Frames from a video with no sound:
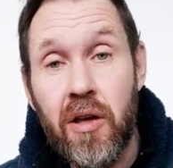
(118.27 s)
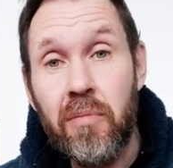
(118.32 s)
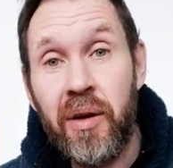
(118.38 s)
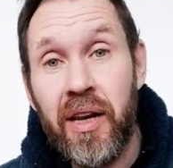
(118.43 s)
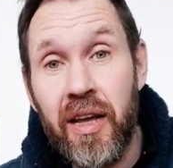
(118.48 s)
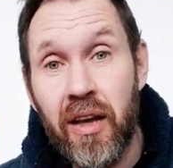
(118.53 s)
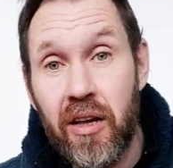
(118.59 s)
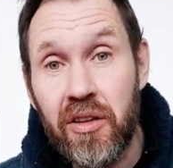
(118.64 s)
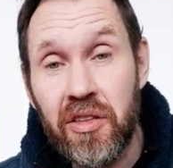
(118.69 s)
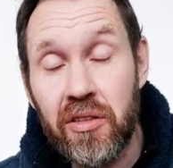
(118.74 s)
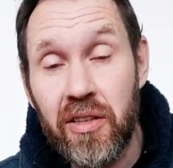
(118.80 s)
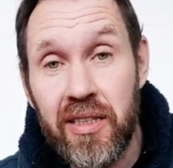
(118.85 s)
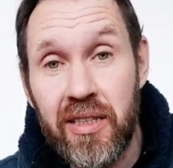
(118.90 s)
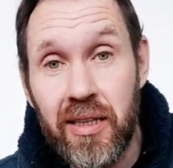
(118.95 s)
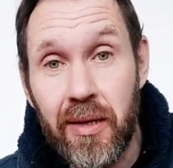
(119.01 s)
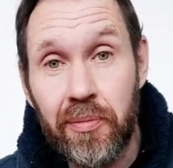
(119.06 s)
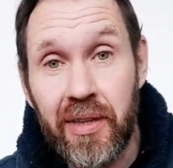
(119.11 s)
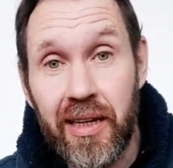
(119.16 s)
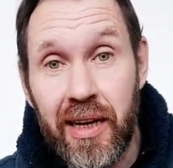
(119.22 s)
But he also does
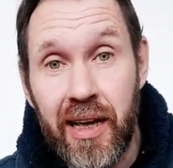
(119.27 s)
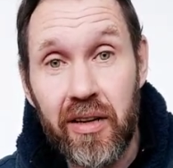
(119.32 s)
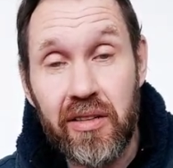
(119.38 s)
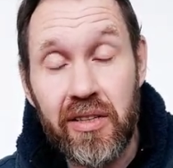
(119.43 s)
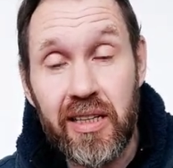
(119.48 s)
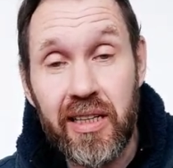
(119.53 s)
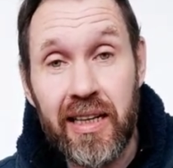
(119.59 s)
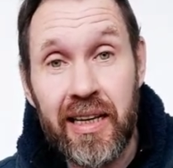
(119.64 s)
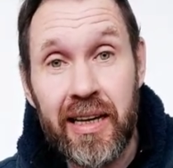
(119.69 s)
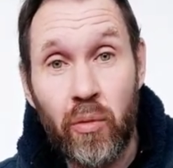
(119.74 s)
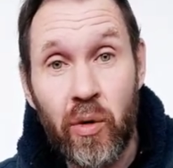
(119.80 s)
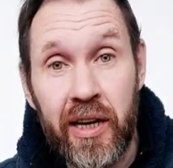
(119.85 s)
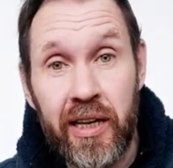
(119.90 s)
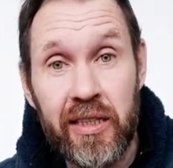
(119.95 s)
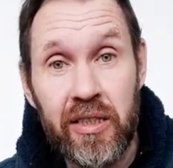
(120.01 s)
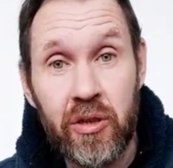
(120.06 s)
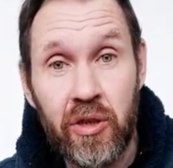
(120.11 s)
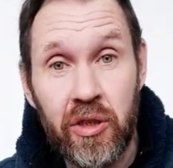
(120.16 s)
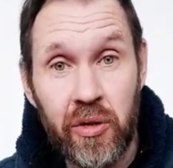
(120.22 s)
something else. He, what
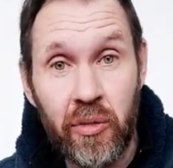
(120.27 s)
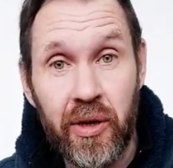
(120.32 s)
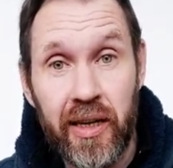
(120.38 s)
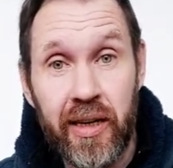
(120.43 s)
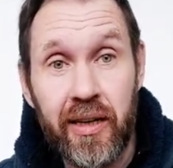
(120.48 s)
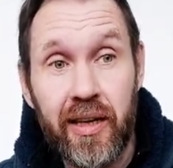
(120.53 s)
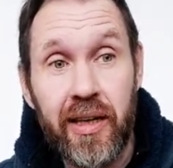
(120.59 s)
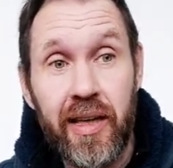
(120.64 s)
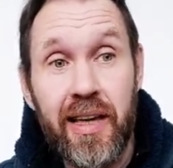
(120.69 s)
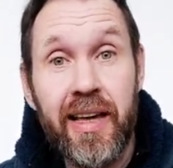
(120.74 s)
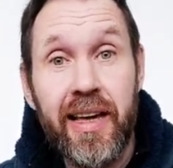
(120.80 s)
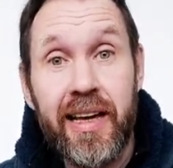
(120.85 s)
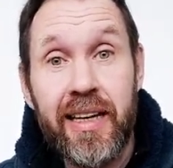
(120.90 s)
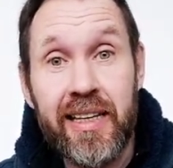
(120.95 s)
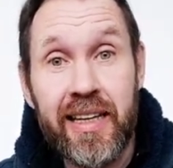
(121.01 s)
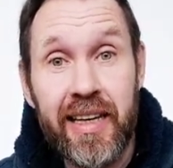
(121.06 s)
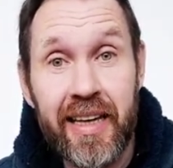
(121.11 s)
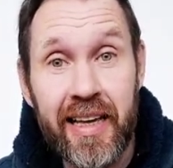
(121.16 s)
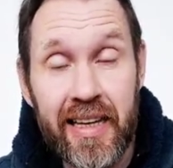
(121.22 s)
he's doing
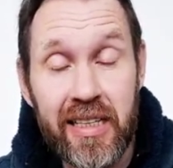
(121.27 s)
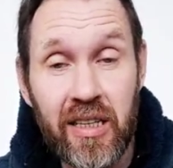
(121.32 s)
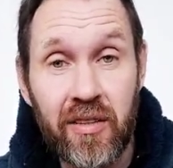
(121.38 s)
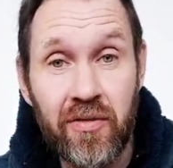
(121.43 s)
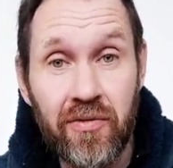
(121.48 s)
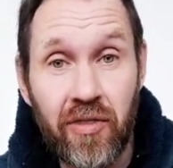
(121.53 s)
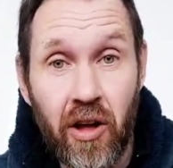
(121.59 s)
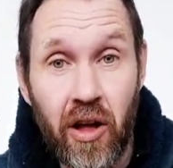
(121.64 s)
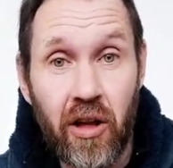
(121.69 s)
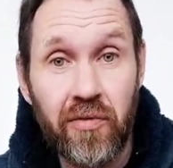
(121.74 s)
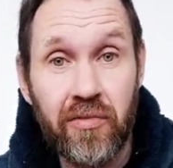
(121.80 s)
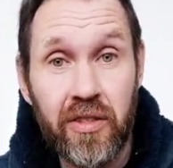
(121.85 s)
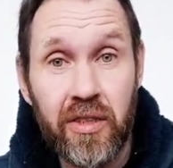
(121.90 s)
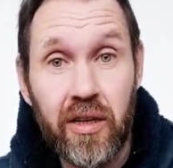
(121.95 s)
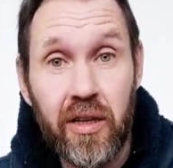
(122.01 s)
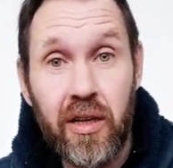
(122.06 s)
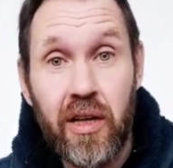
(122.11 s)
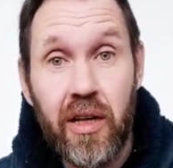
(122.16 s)
is he gets involved